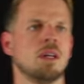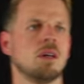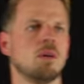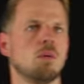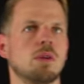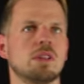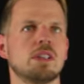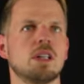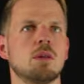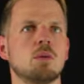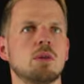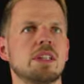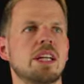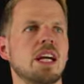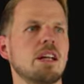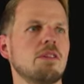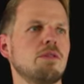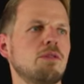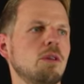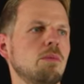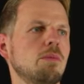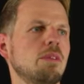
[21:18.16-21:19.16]
what I would get
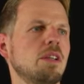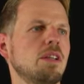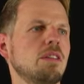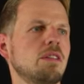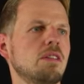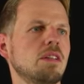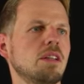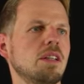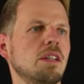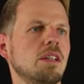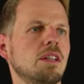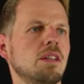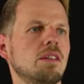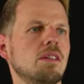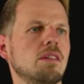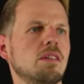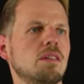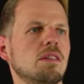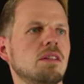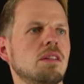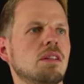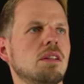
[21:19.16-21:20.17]
from this
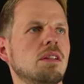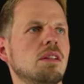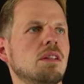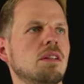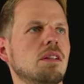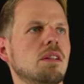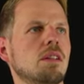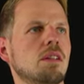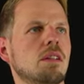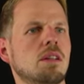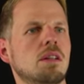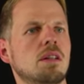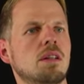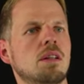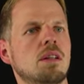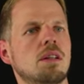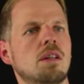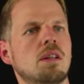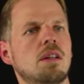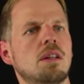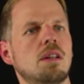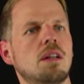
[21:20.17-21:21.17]
is
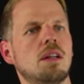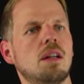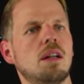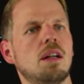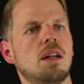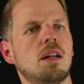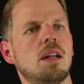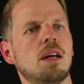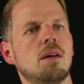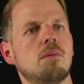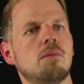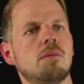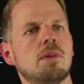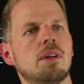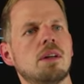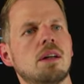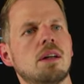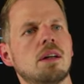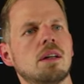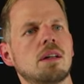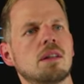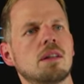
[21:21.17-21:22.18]

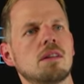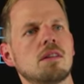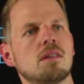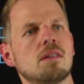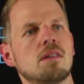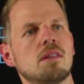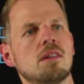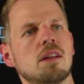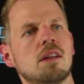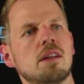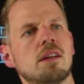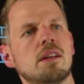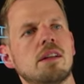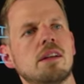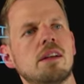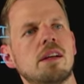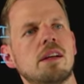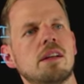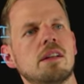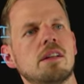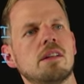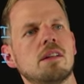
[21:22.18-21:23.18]
lambda psi
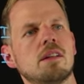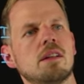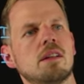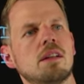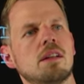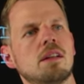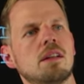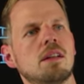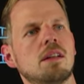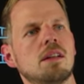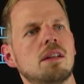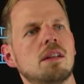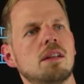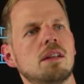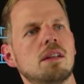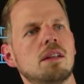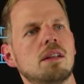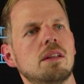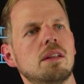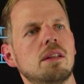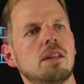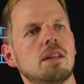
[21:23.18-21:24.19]
hat
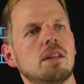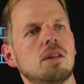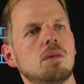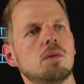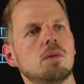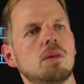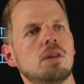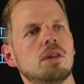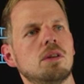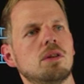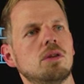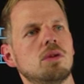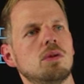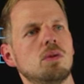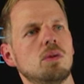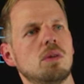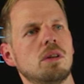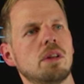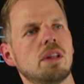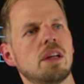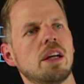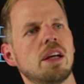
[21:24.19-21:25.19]
equal to
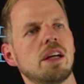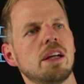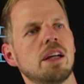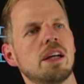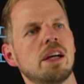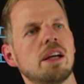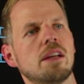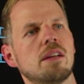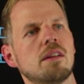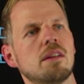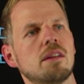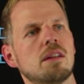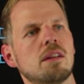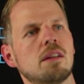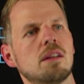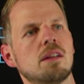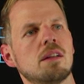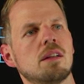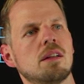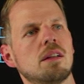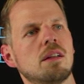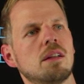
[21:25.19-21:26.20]
k hat,
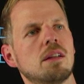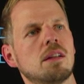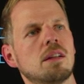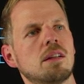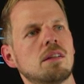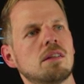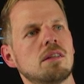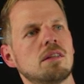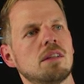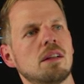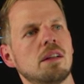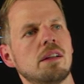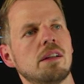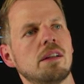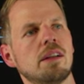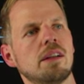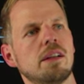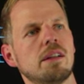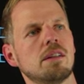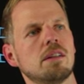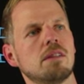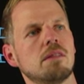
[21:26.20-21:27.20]
psi
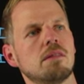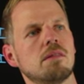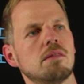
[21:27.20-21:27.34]
hat,